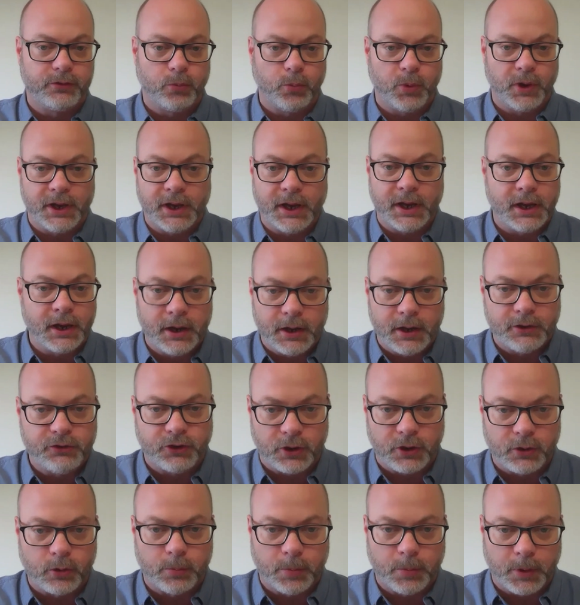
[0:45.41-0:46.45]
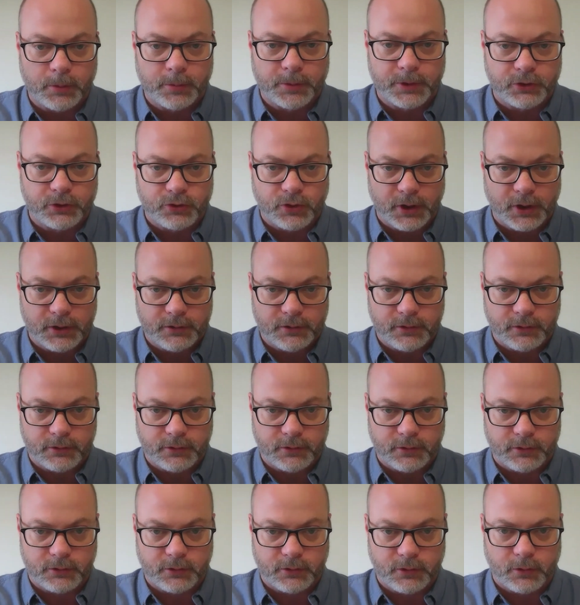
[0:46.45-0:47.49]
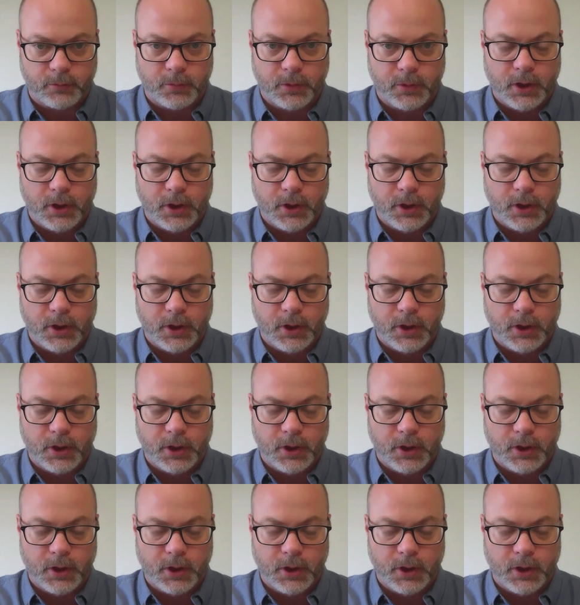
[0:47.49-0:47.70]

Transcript: we needed a general public transit system.